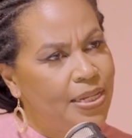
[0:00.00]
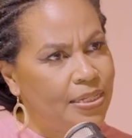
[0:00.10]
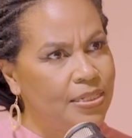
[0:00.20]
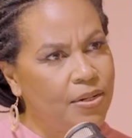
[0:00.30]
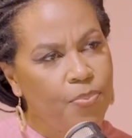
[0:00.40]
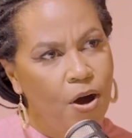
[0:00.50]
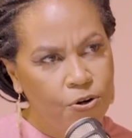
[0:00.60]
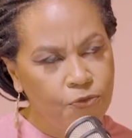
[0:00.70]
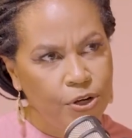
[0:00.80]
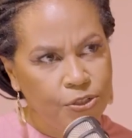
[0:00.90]
And is it a part
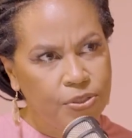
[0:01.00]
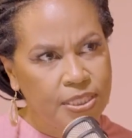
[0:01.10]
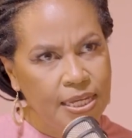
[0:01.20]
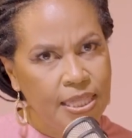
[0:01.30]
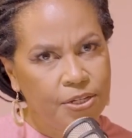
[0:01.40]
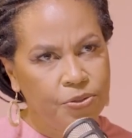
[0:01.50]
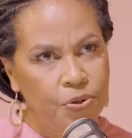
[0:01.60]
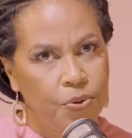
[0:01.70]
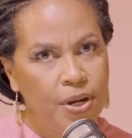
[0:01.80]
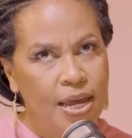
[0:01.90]
of what you say that,
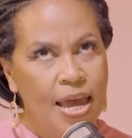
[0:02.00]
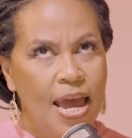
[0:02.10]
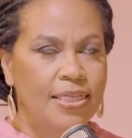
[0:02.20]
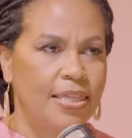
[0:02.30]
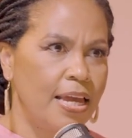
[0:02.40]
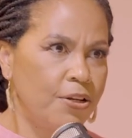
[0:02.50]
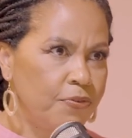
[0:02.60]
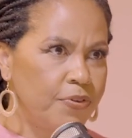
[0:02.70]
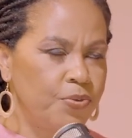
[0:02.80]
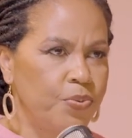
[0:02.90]
at the end
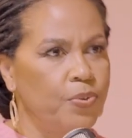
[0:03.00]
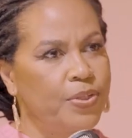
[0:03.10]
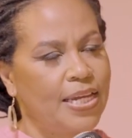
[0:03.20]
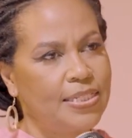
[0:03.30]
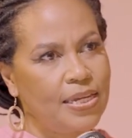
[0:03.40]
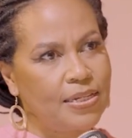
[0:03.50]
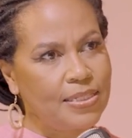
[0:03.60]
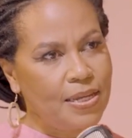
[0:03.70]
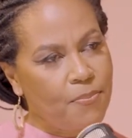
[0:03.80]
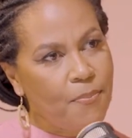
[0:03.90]
of it, well, when I take a step